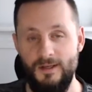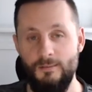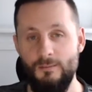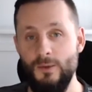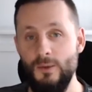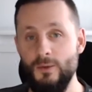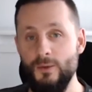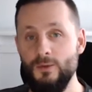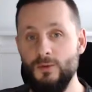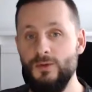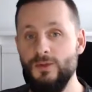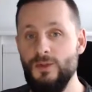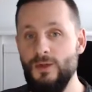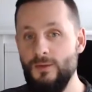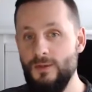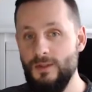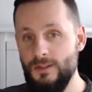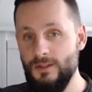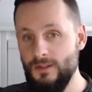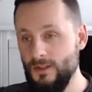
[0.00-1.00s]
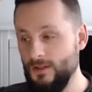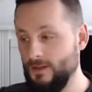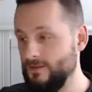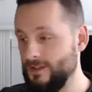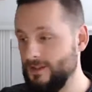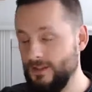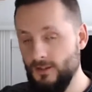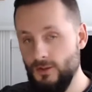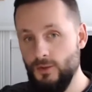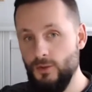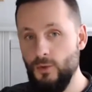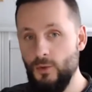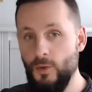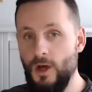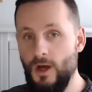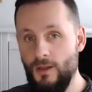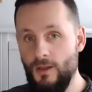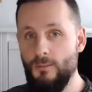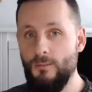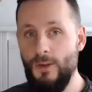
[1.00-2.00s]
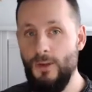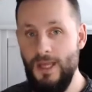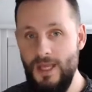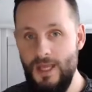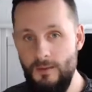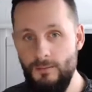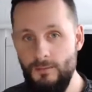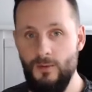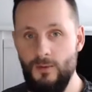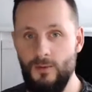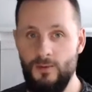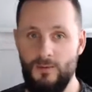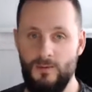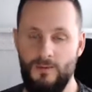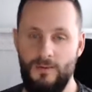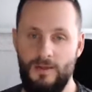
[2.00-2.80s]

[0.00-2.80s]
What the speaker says: but also in service to other people,